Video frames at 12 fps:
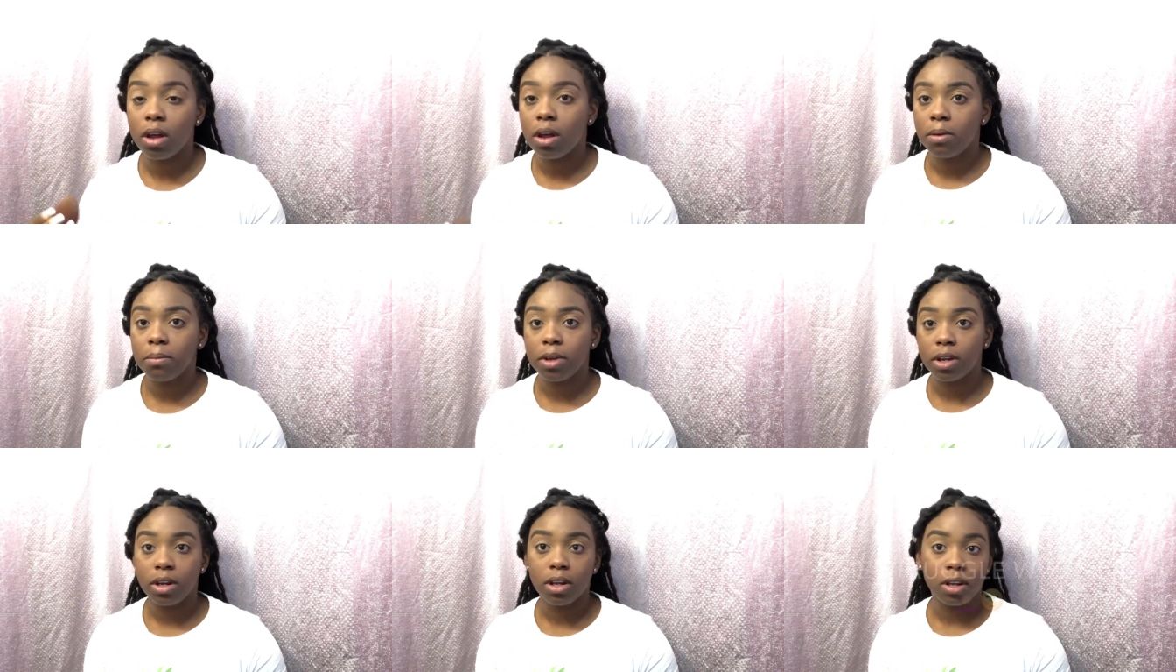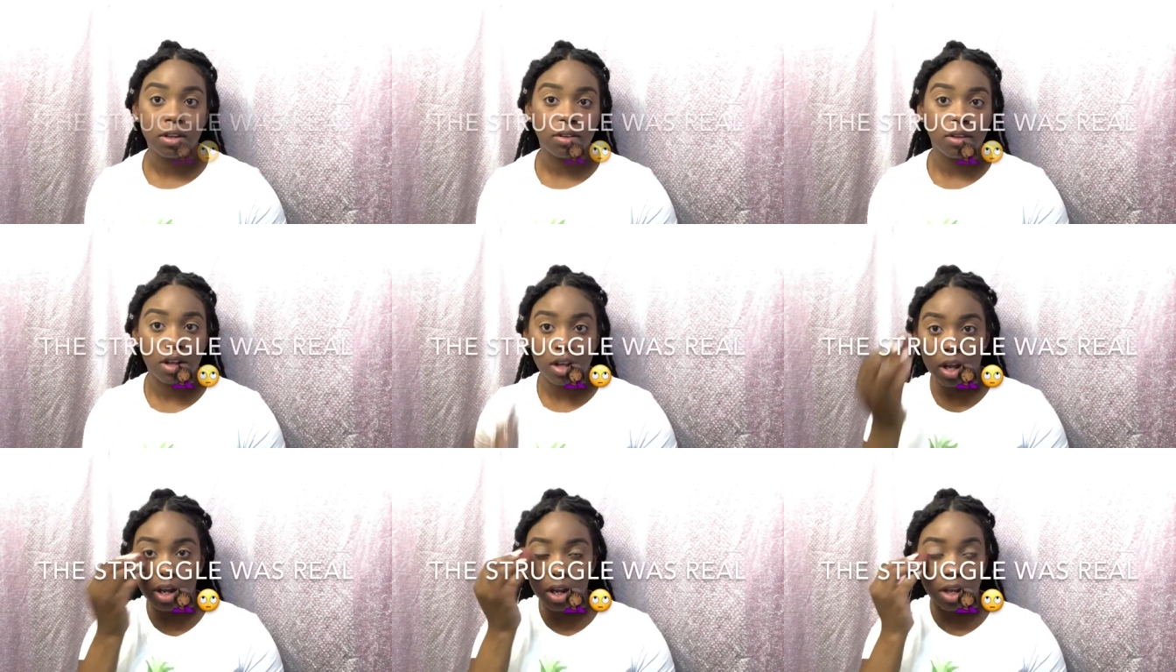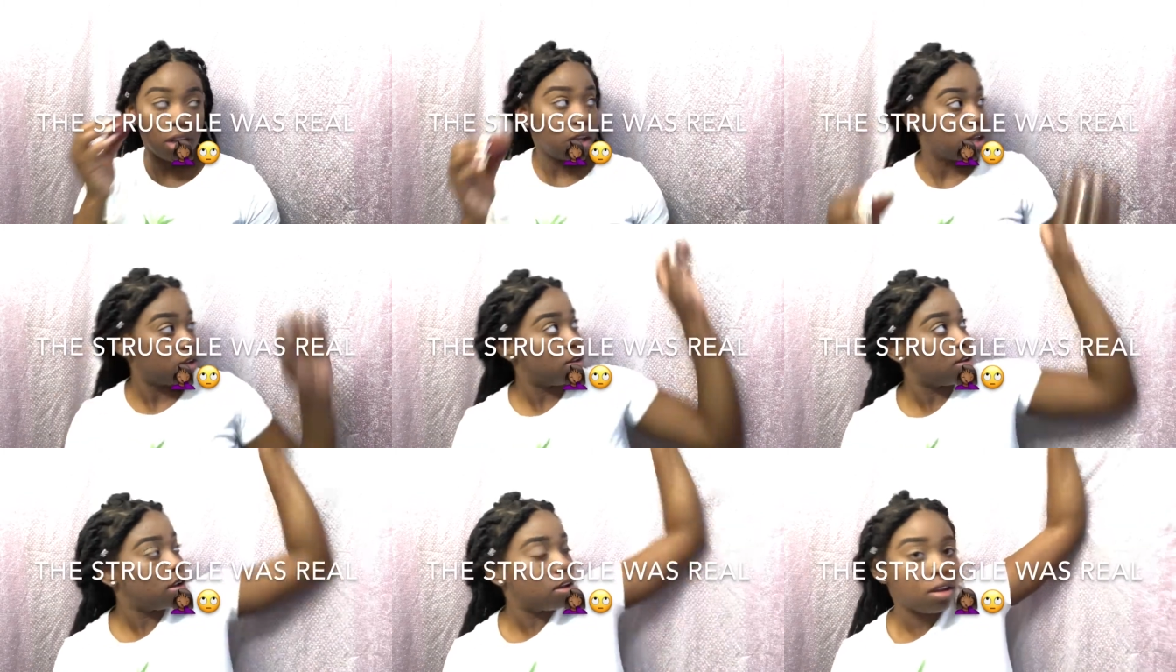oh my goodness, the lighting
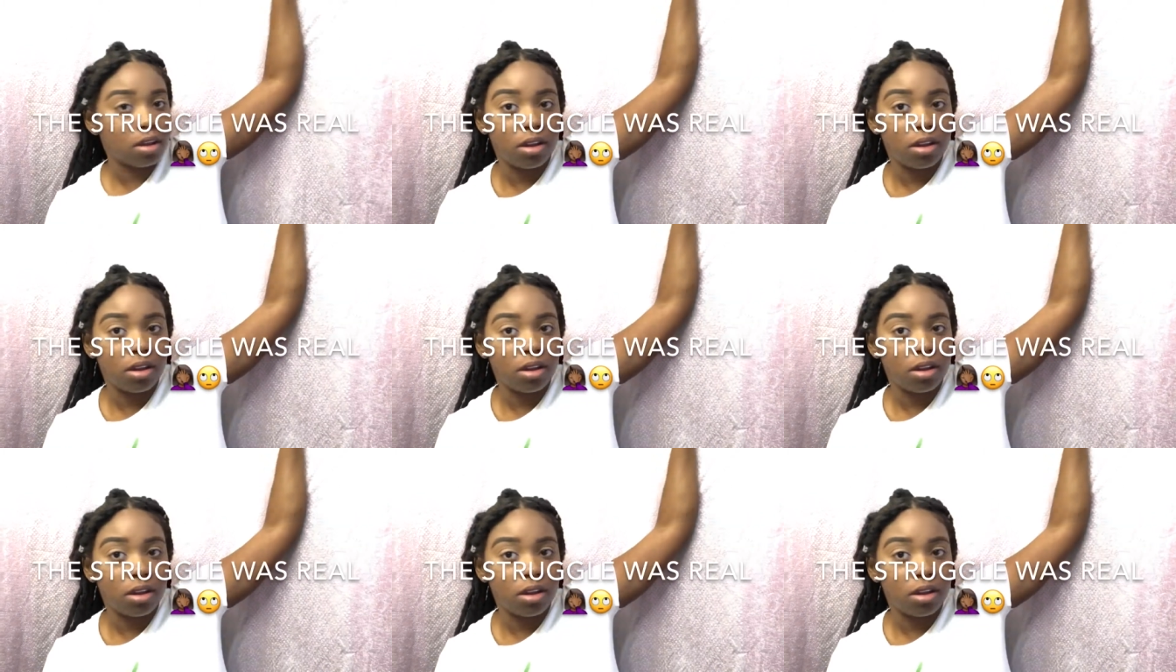is not.